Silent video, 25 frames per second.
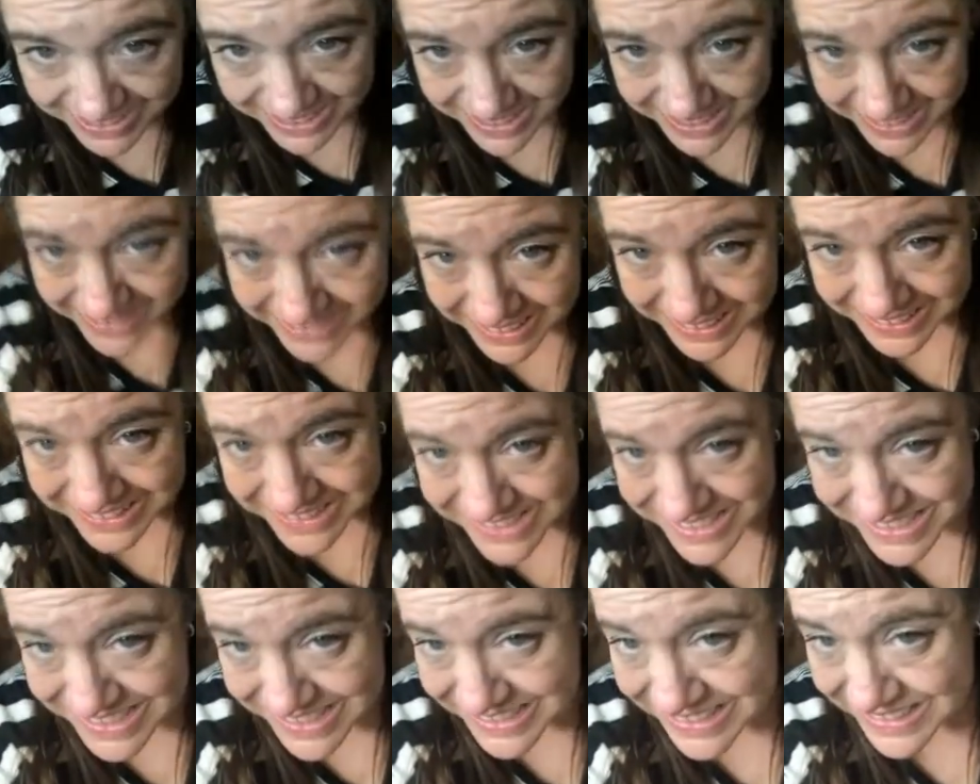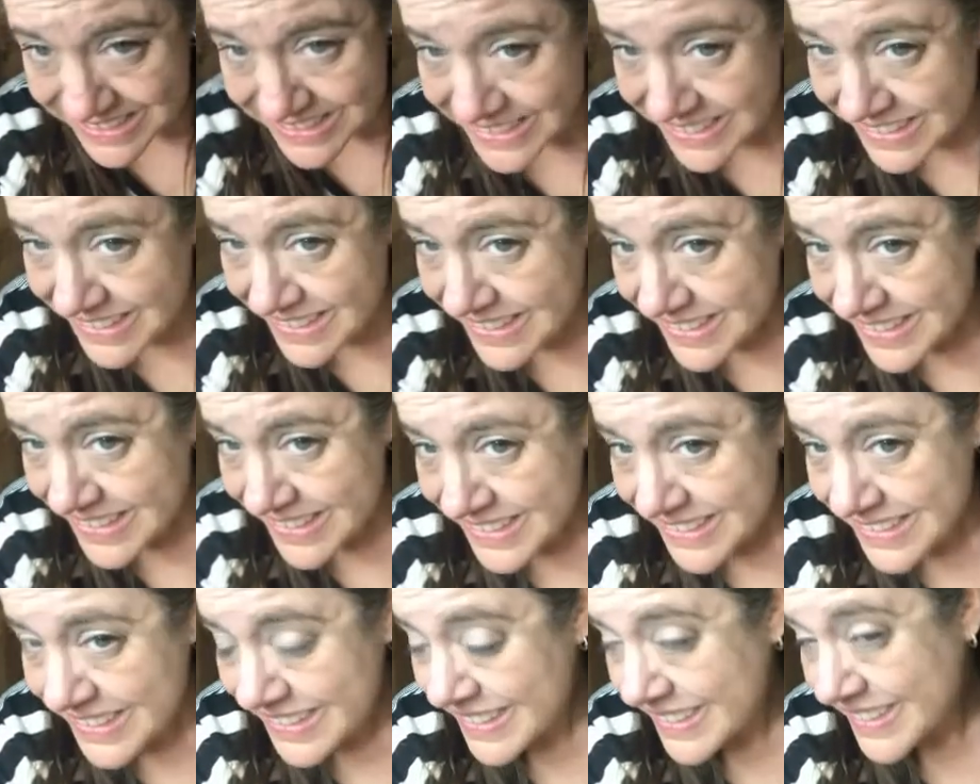And
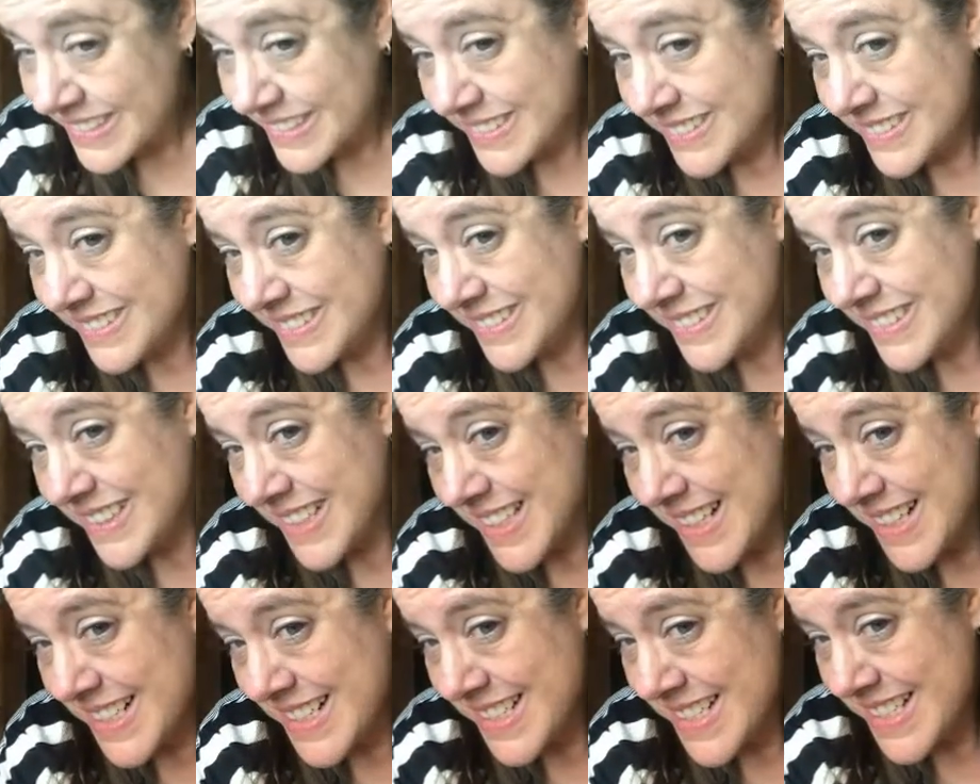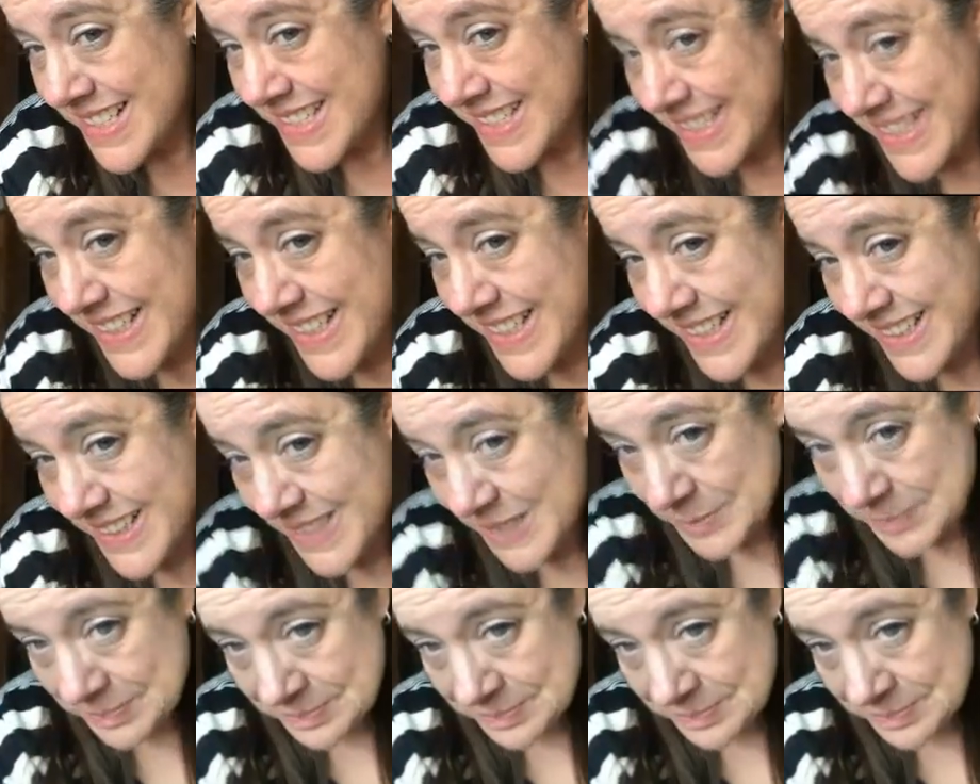you can kind of see